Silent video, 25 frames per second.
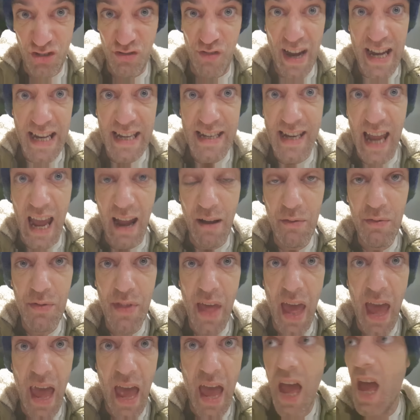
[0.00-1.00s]
straight down
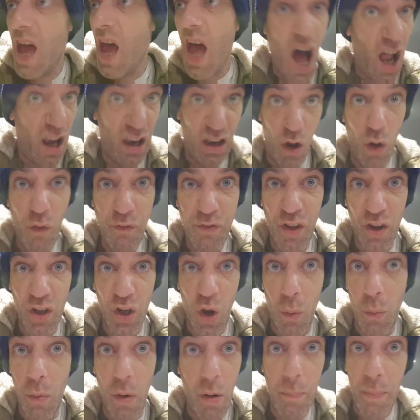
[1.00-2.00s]
there. I love the
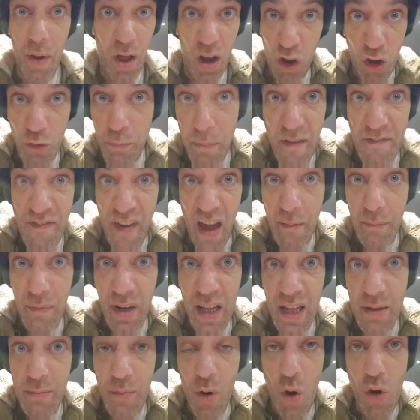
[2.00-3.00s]
co-op, but I love my
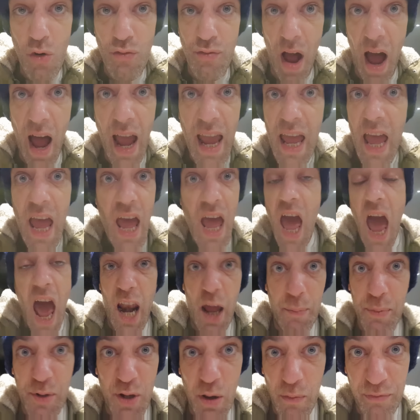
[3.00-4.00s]
family more, right?
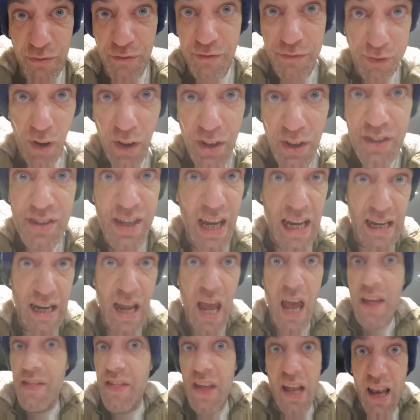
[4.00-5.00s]
And I'm confronting
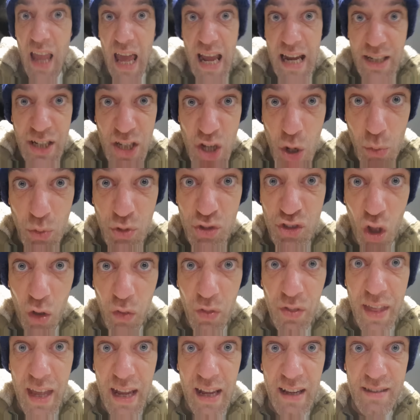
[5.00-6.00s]
the lady who's
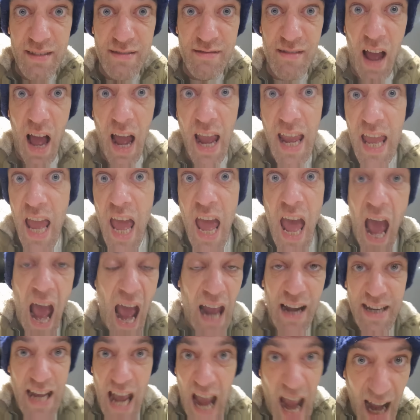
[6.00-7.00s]
done this, right?
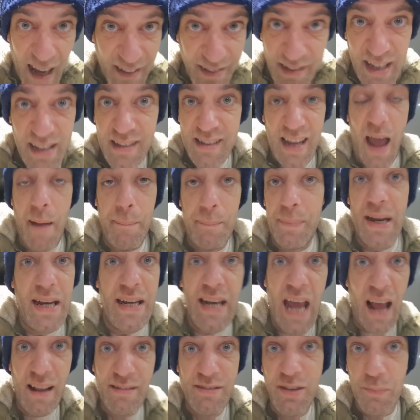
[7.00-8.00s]
And as it's
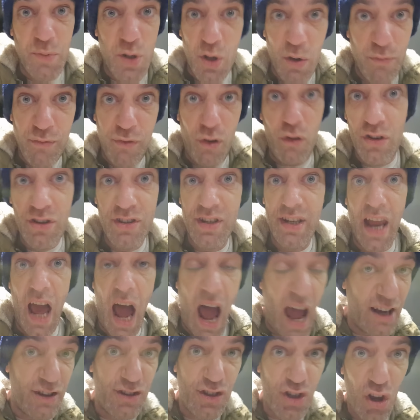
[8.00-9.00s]
happening, as I'm confronting her,
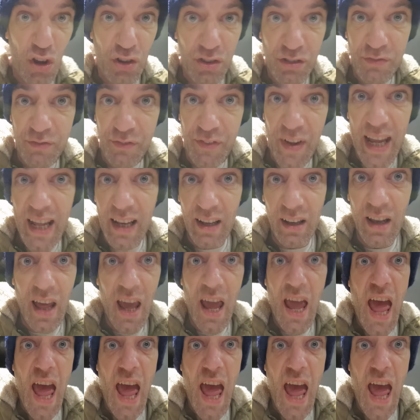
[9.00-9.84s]
I just feel